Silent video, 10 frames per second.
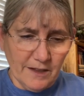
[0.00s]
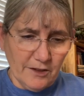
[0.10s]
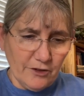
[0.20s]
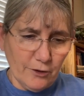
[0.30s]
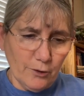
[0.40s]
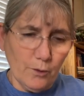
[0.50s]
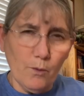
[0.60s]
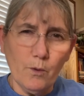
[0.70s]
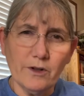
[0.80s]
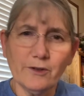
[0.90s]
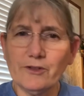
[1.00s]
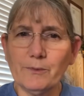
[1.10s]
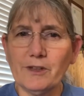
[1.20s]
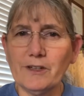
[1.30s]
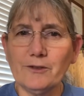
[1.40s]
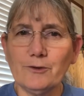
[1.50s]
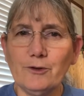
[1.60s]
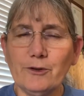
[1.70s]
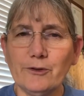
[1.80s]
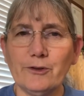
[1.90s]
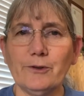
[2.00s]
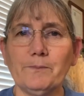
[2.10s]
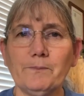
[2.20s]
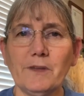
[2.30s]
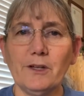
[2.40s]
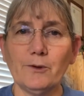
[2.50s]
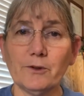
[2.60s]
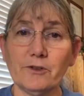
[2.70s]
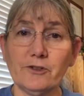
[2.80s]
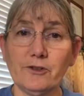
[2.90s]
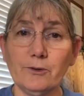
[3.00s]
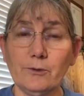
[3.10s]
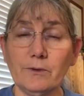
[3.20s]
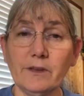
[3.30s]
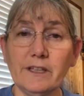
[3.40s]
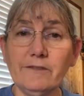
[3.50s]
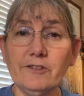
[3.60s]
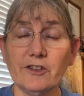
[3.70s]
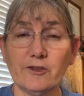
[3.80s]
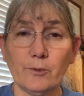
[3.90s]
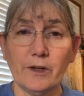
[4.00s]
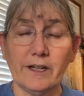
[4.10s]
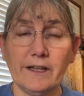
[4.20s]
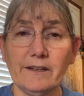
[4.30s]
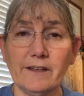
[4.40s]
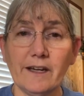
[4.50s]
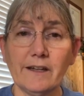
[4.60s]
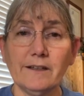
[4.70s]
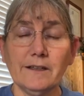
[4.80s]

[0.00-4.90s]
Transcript: So what are some things that you could do in order to live this way that